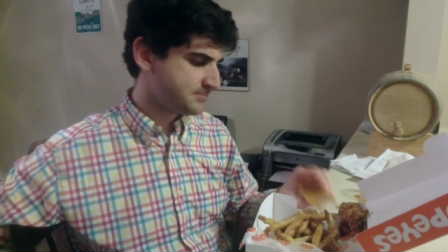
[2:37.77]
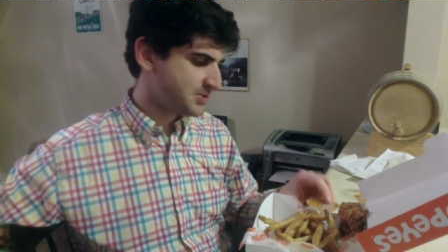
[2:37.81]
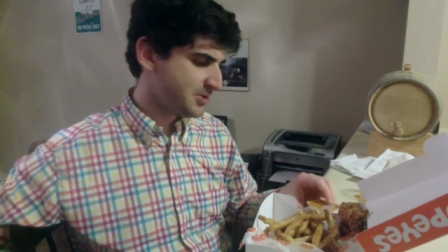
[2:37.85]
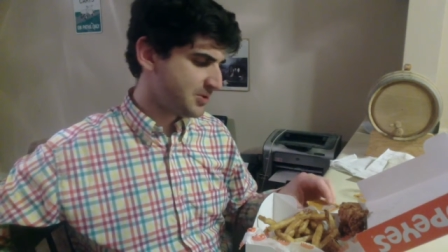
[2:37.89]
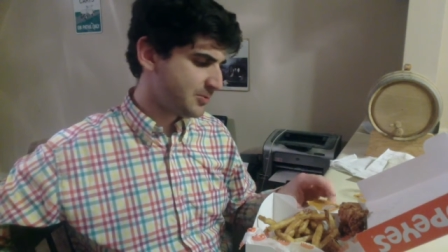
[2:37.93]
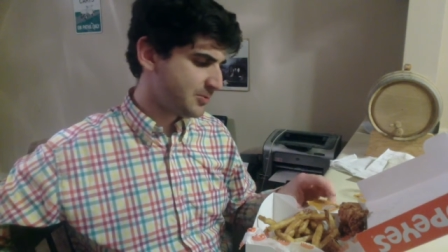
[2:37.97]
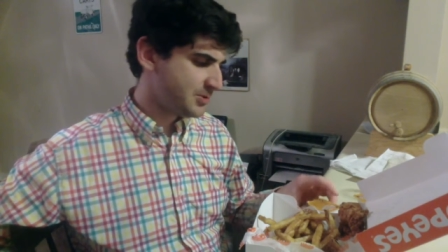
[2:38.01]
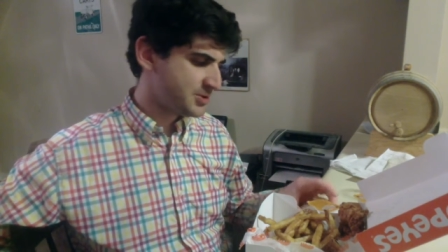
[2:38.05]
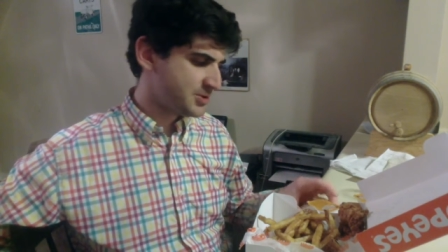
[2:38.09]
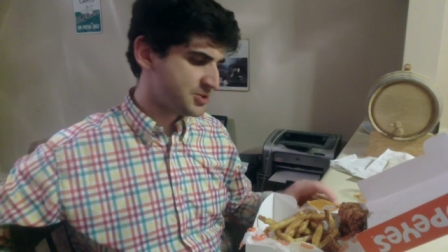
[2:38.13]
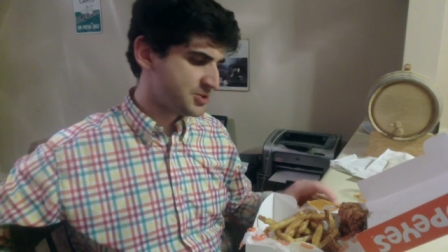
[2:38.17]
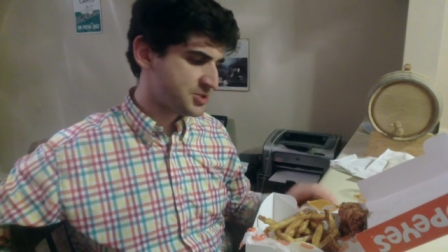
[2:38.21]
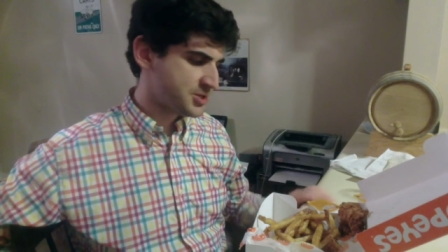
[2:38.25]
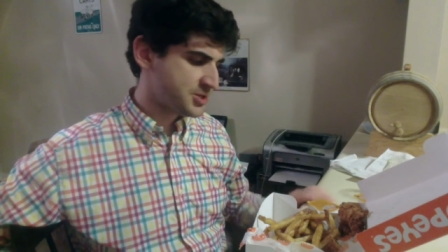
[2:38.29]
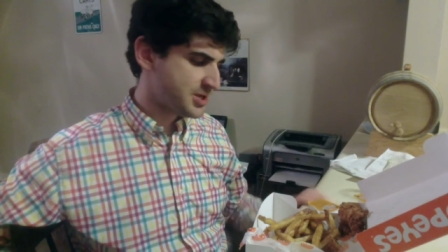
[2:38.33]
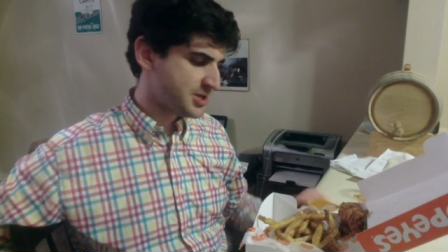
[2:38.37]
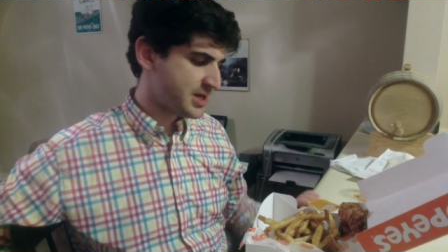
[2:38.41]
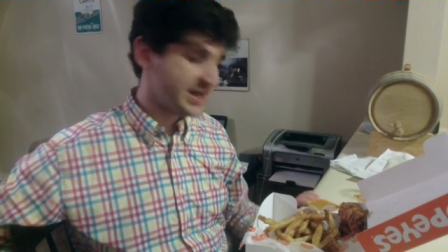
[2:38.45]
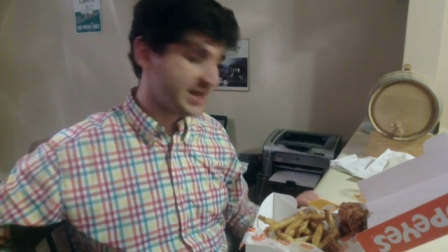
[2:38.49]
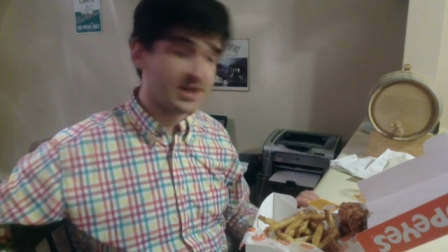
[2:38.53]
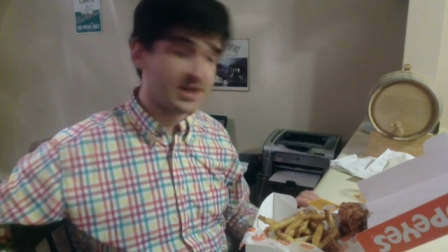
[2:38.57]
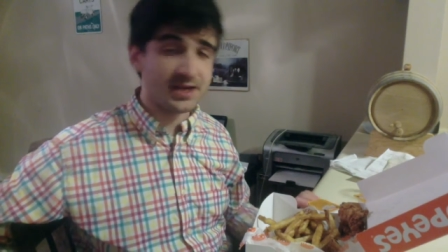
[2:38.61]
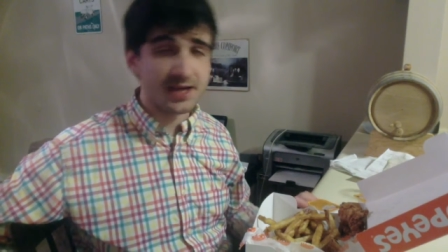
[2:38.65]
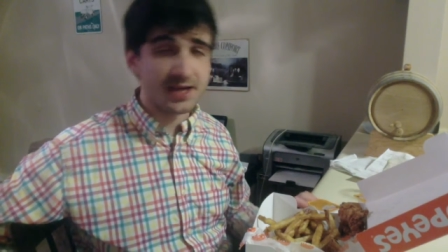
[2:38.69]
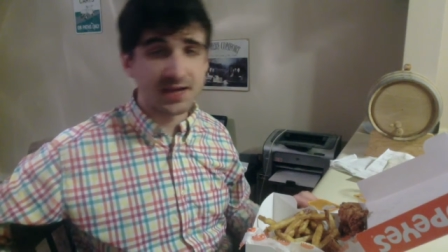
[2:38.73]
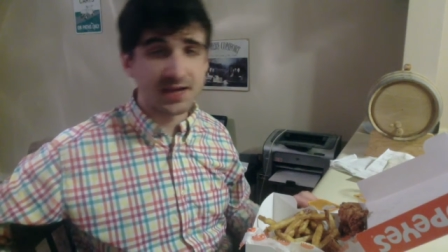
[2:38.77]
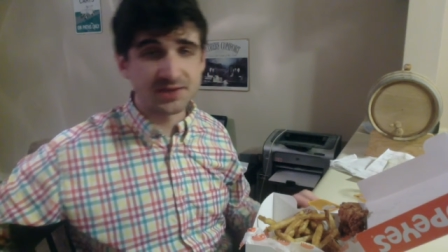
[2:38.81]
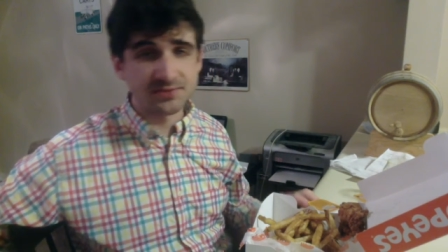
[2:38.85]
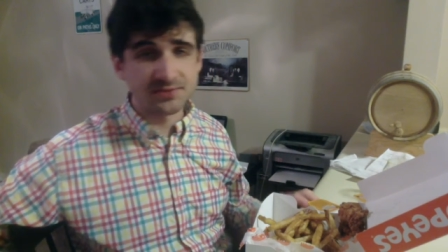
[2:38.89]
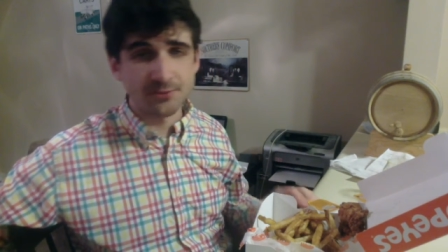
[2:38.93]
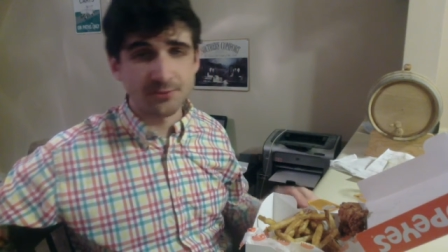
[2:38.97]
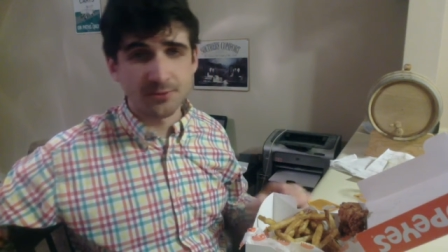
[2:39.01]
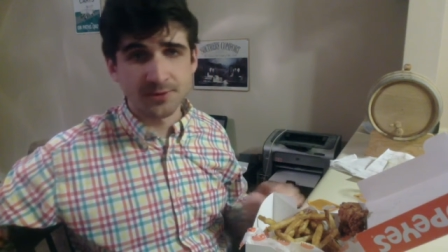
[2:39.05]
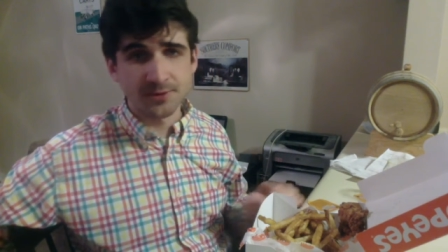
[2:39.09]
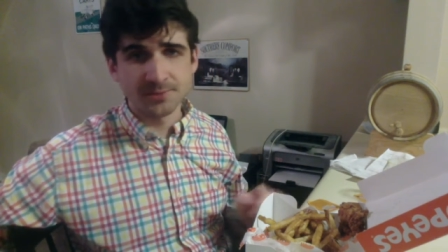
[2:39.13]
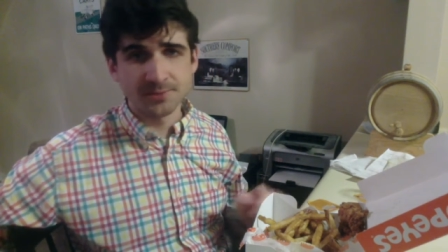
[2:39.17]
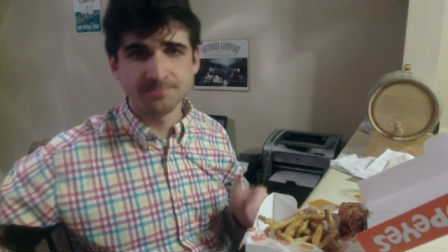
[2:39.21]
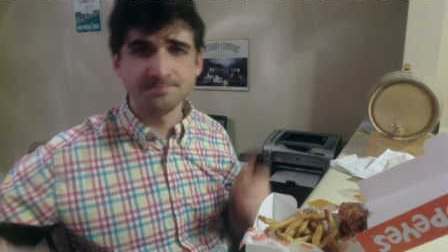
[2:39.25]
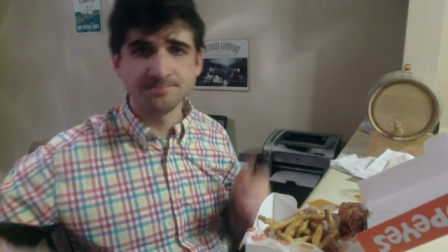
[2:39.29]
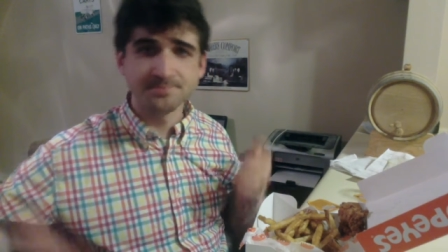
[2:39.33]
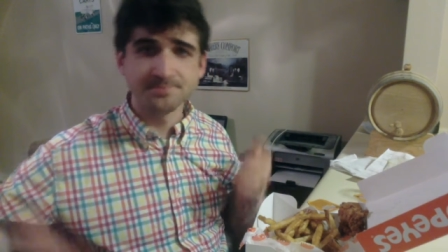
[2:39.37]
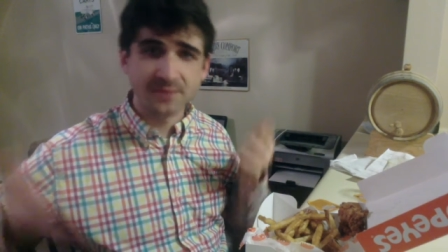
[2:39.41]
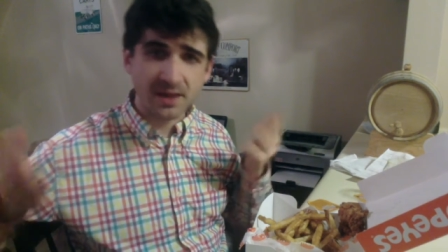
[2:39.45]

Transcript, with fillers: which uh, I didn't ask for.